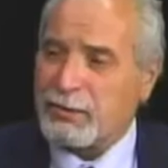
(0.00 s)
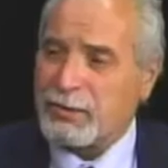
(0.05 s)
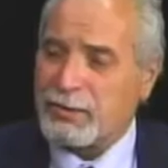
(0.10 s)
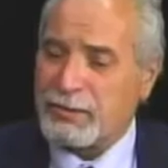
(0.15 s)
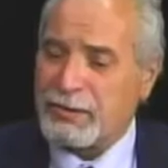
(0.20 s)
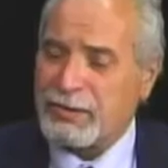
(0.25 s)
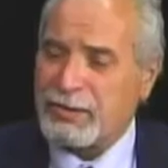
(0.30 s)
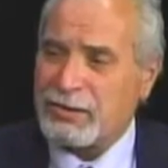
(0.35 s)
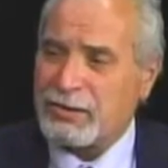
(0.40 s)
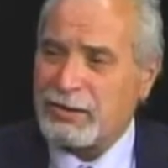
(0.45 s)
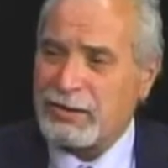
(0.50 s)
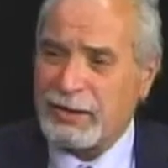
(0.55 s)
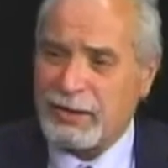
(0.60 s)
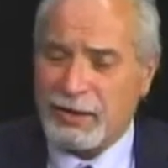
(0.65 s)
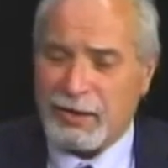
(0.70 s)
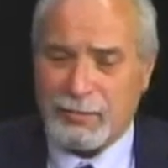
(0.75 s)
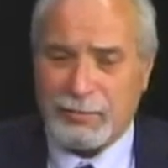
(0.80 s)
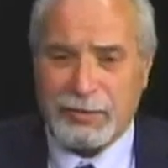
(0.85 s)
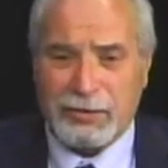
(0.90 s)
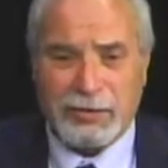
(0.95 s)
recently
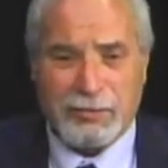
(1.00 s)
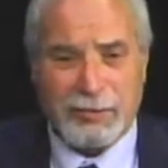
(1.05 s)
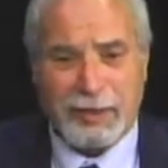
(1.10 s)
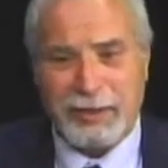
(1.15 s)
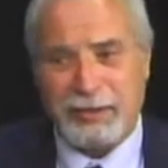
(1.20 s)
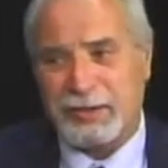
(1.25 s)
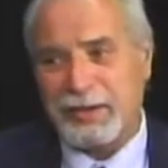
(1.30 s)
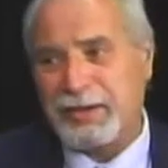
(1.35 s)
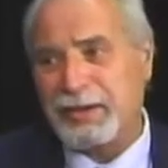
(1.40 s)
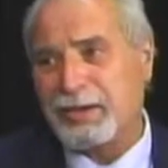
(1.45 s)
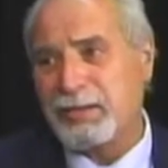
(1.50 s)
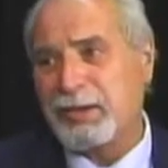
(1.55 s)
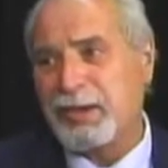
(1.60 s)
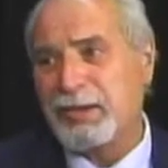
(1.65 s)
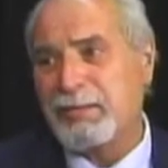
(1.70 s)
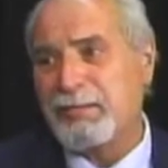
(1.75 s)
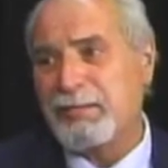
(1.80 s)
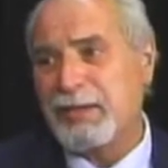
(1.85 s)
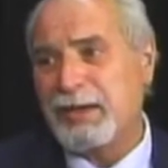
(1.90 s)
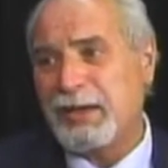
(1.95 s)
a bill about that
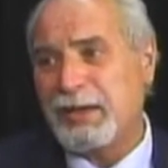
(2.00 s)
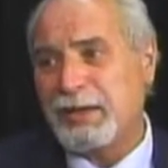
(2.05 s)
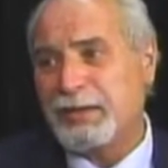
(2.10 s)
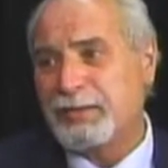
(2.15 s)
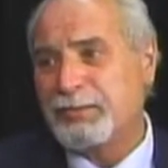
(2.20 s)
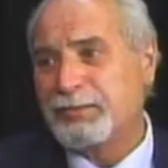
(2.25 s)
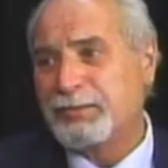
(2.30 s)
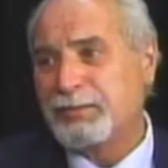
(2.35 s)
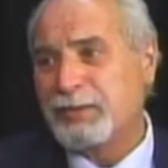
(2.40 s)
in Maine.